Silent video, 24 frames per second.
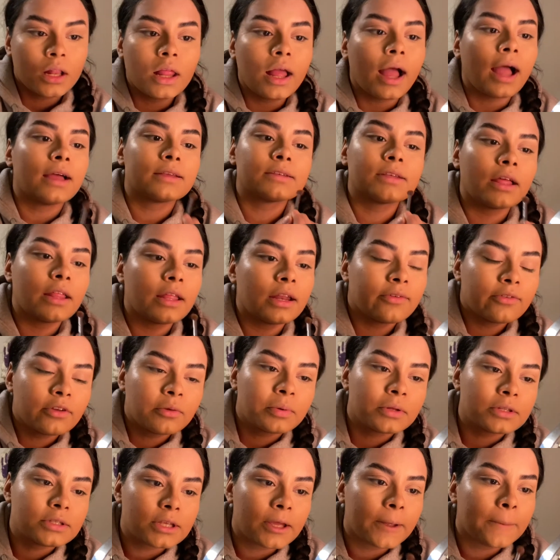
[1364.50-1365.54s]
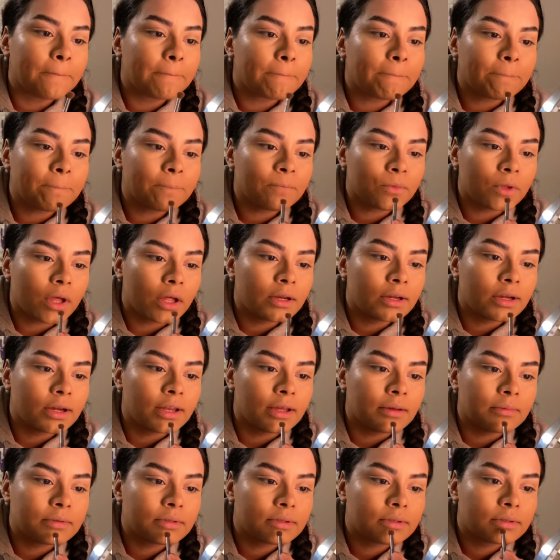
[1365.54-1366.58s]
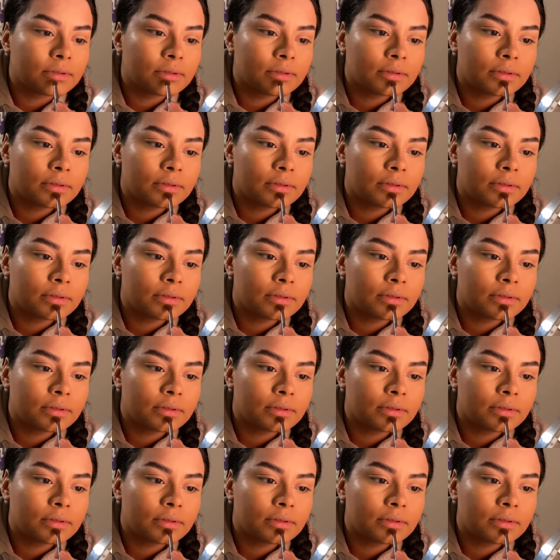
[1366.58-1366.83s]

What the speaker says: I saw that if you put some under your lips,